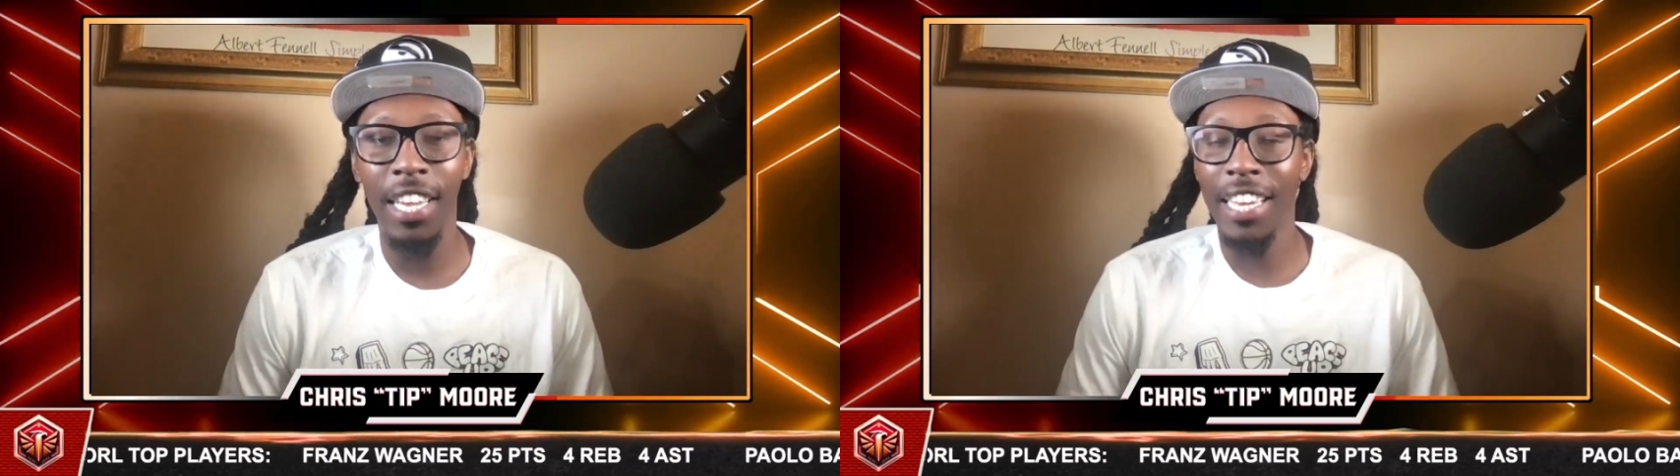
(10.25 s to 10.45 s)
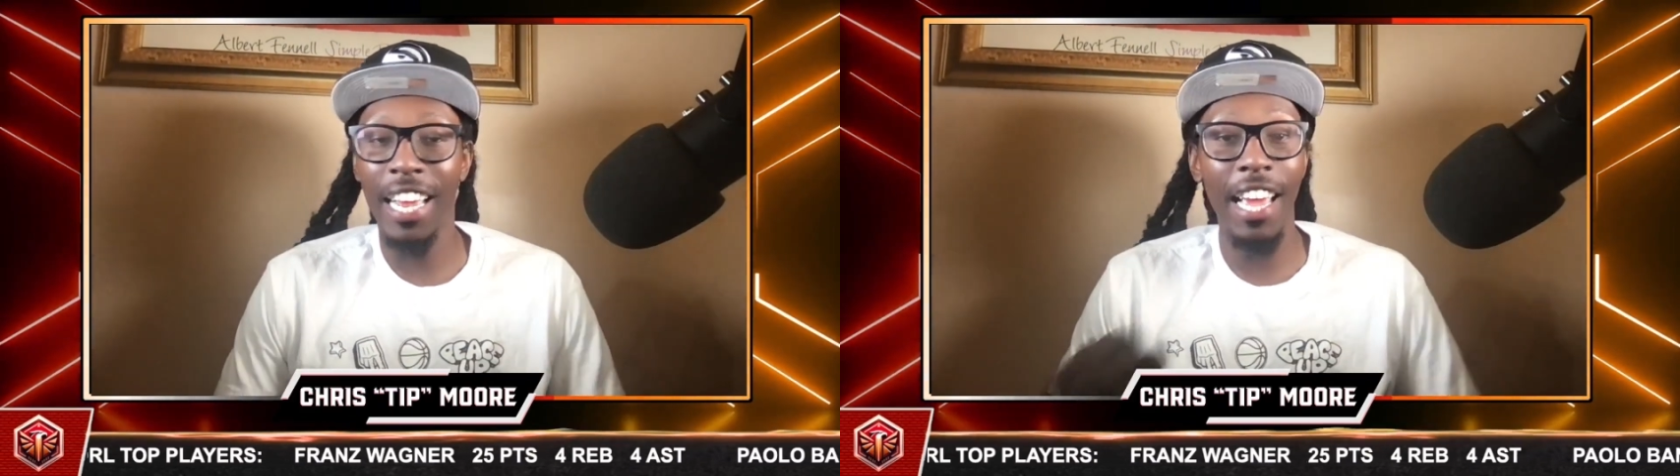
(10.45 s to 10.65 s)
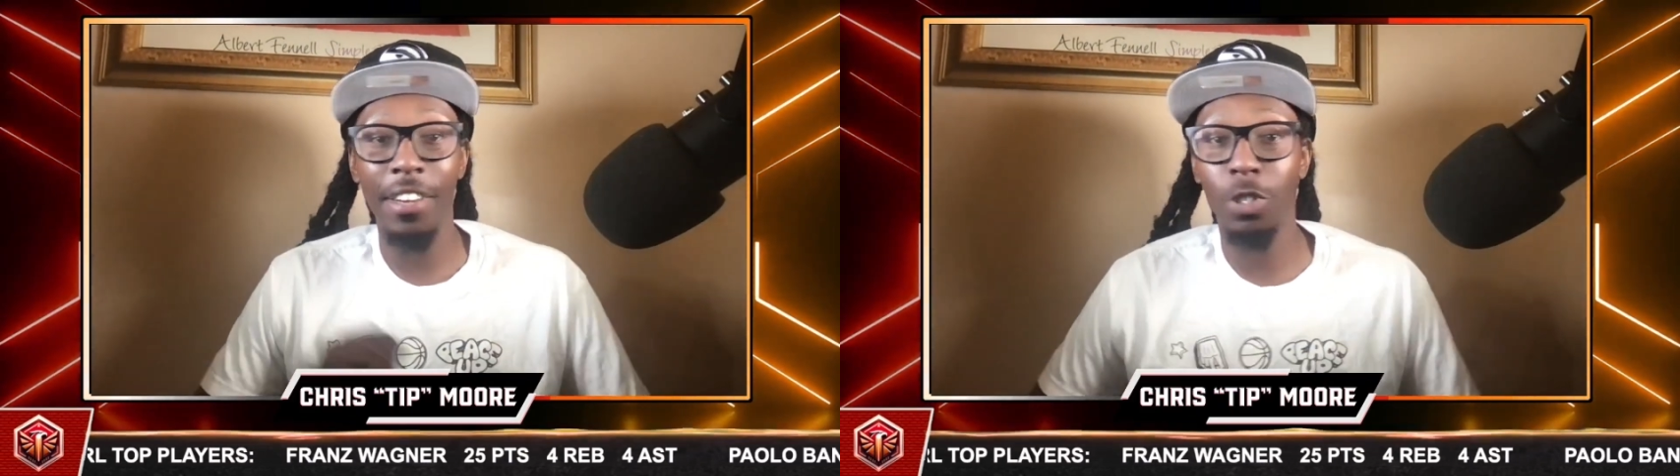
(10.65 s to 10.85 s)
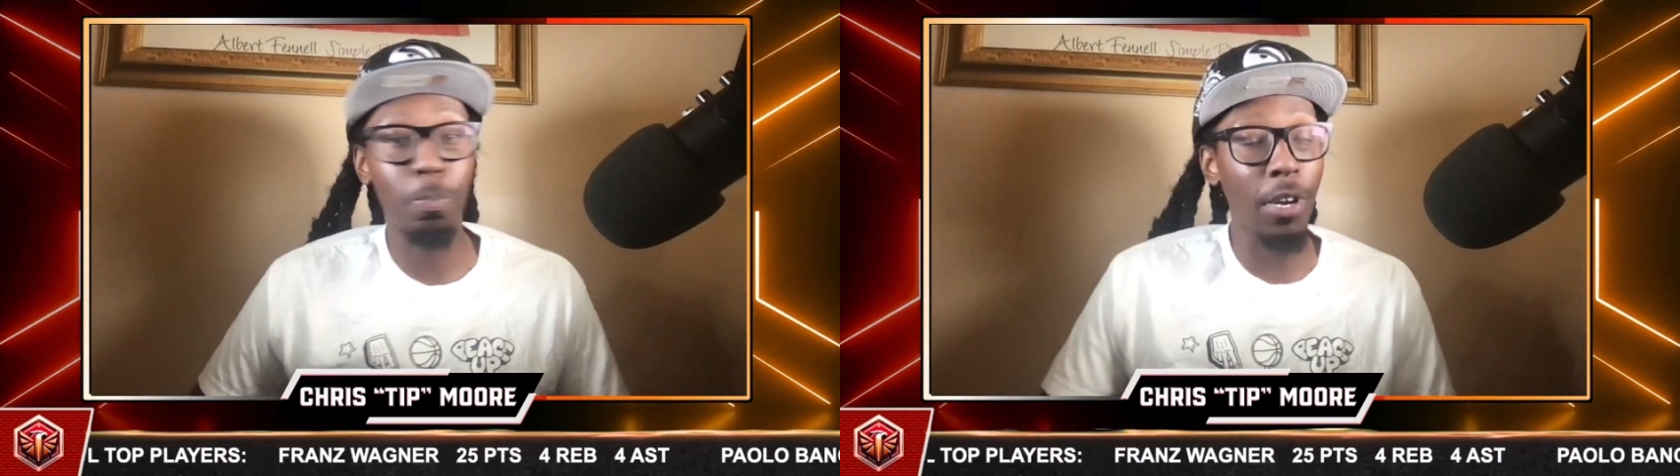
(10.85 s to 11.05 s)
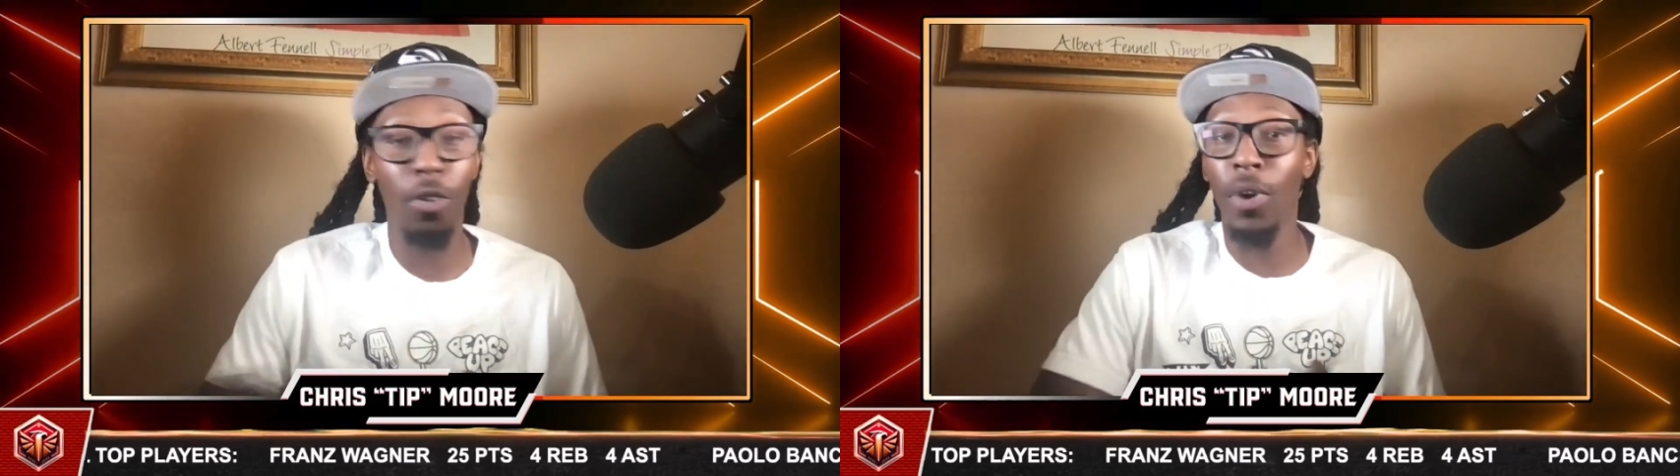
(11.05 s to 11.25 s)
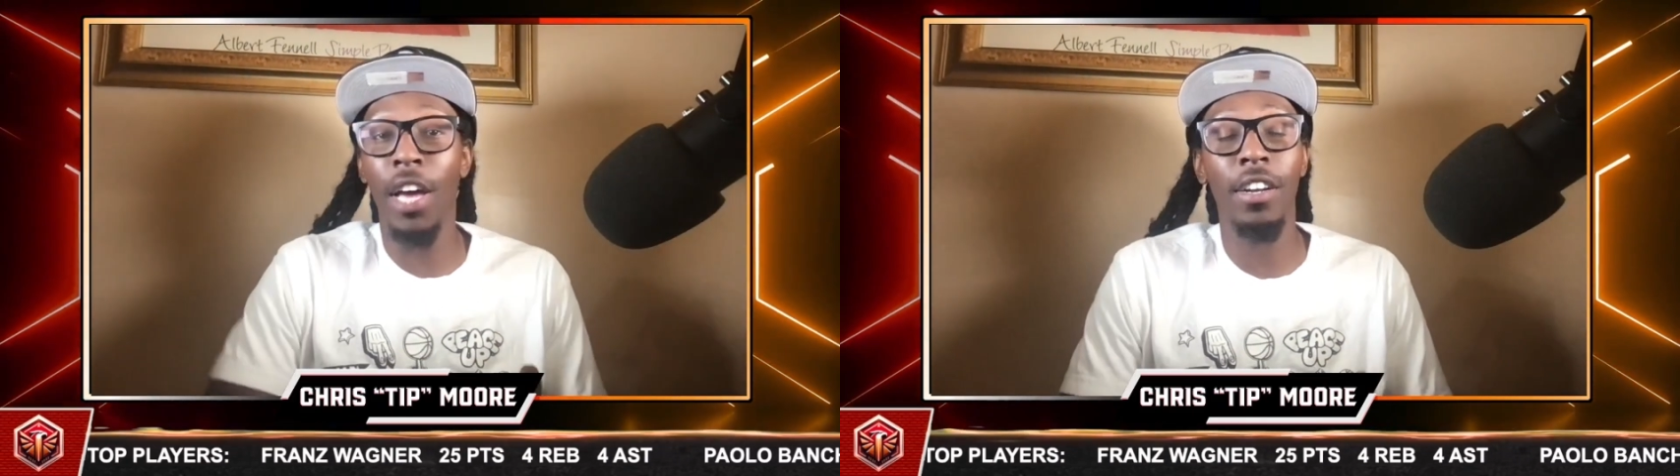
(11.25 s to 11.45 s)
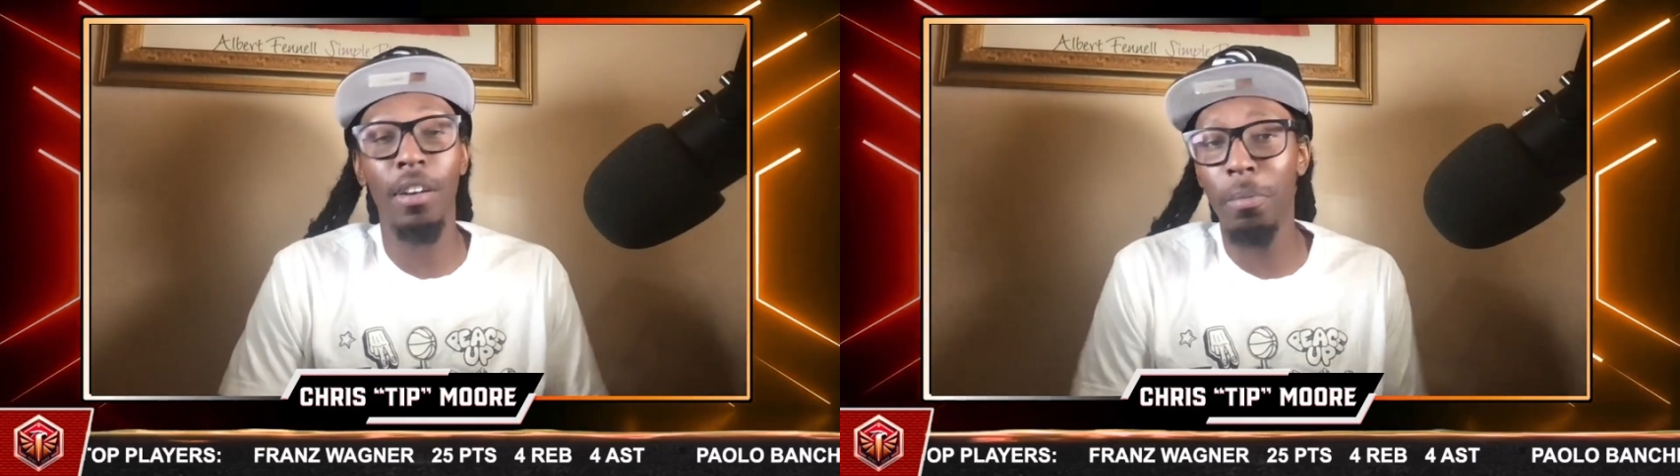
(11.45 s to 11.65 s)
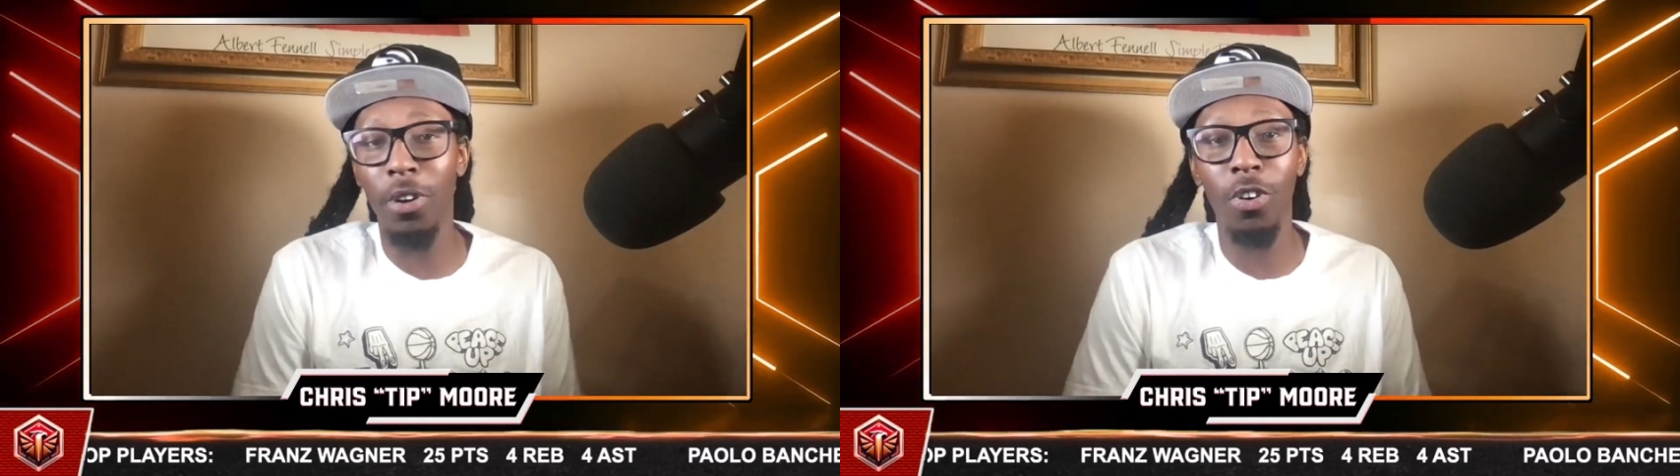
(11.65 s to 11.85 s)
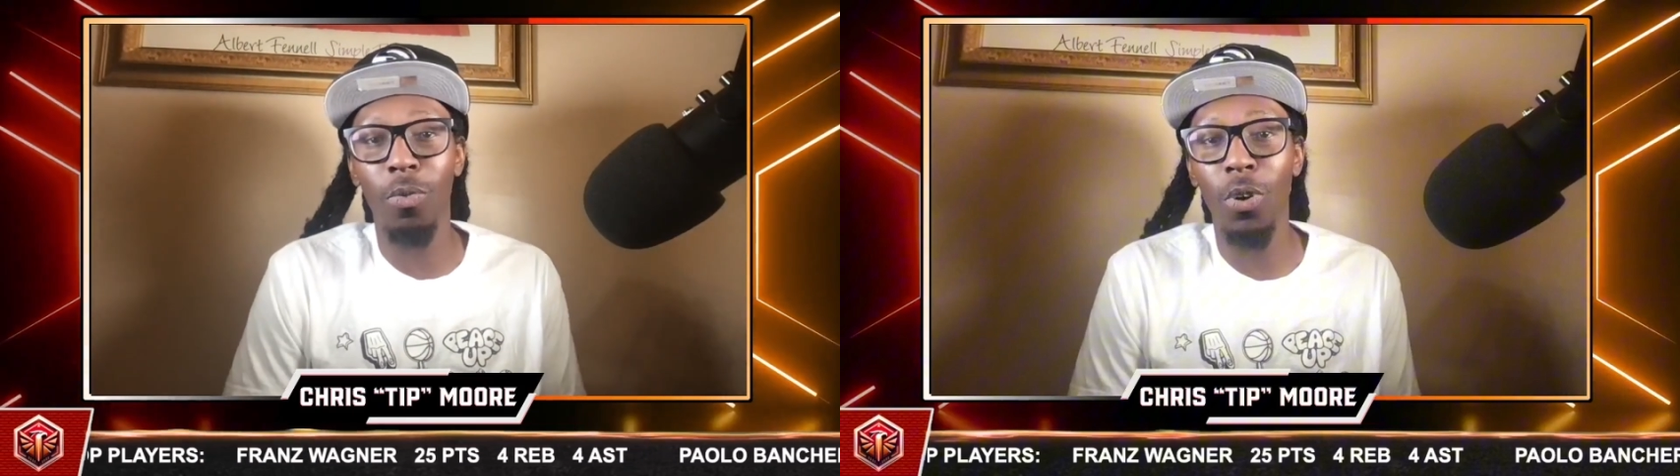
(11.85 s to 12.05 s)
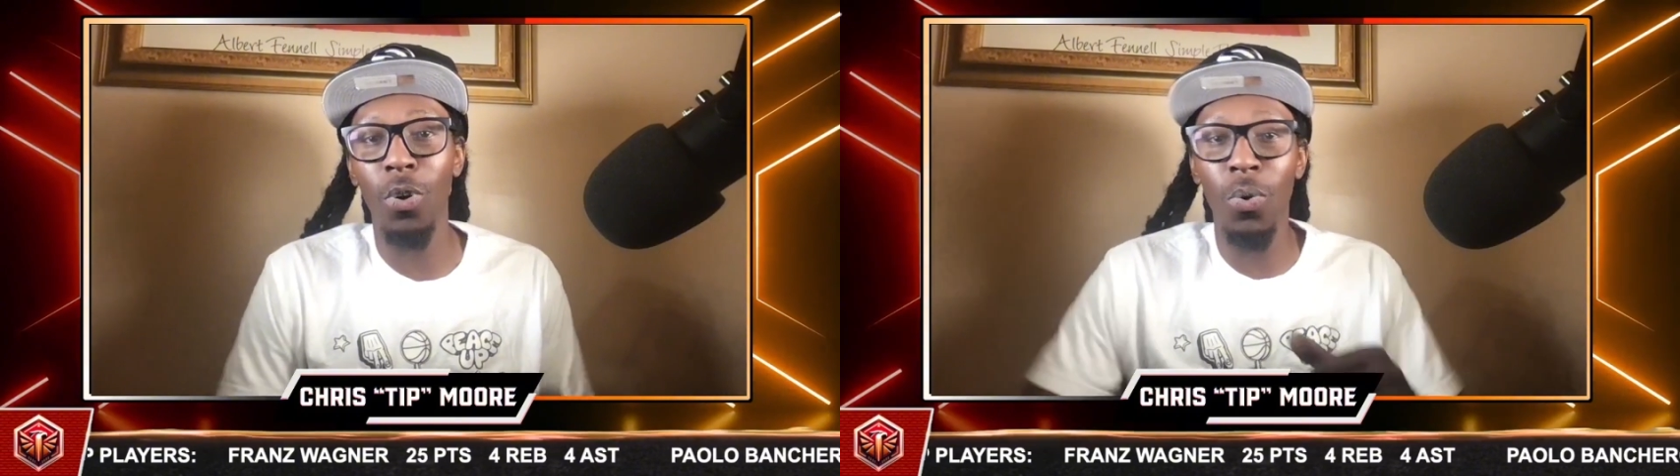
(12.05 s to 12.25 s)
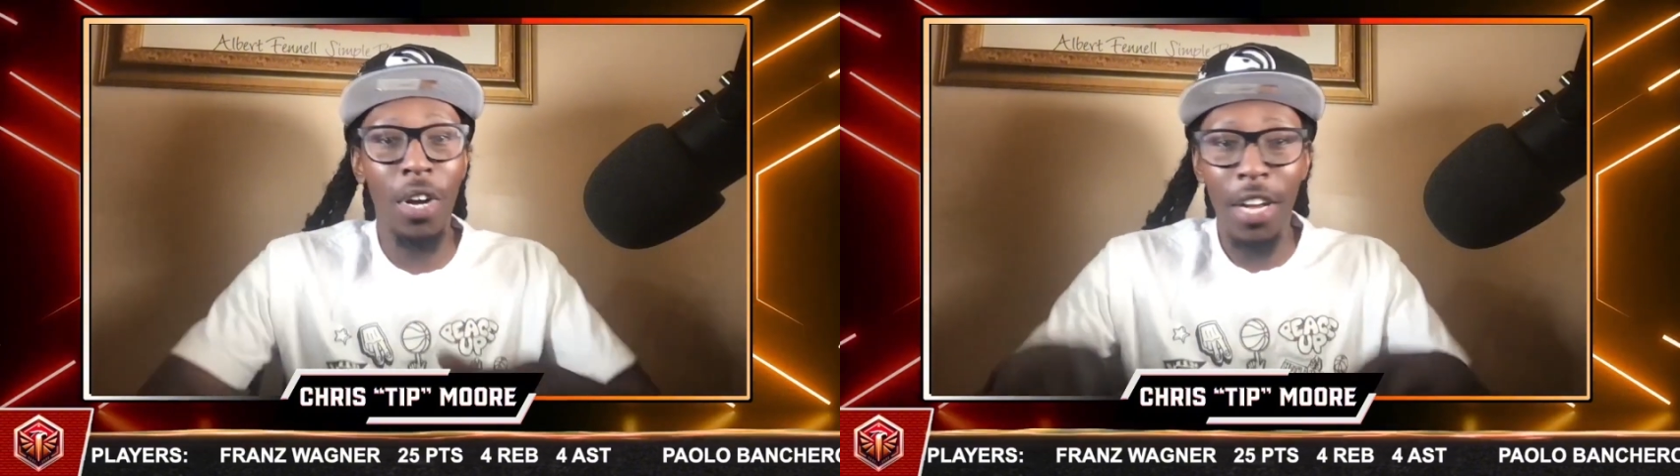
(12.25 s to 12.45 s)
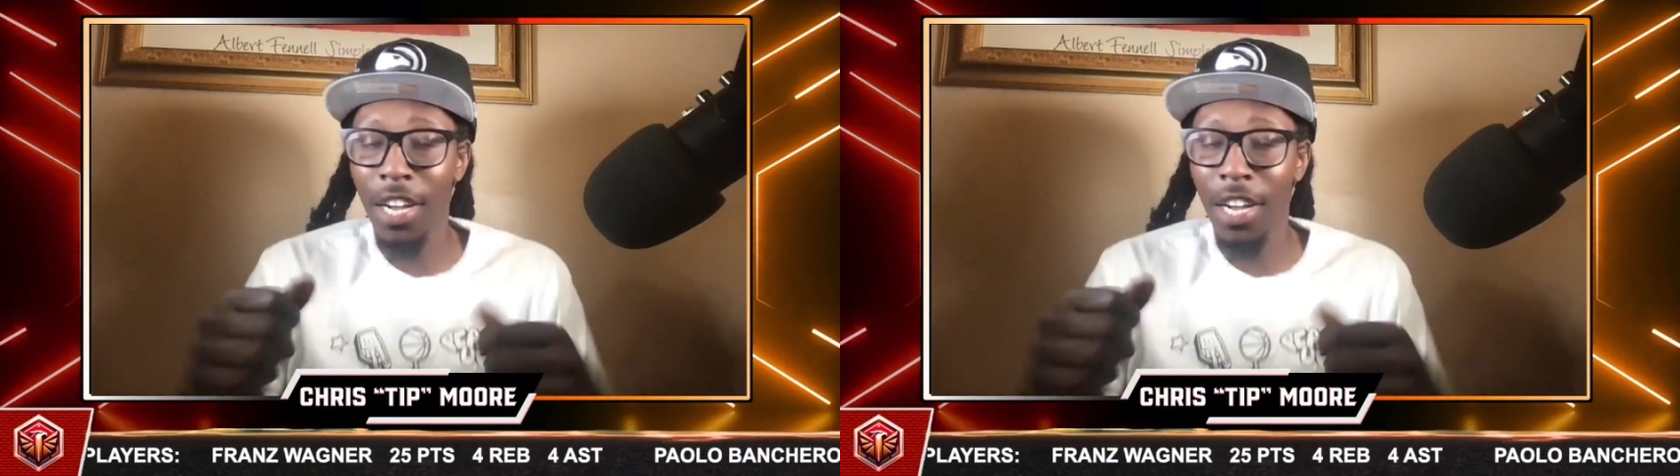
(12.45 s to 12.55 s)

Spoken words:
and I had to spin around in the middle of the road.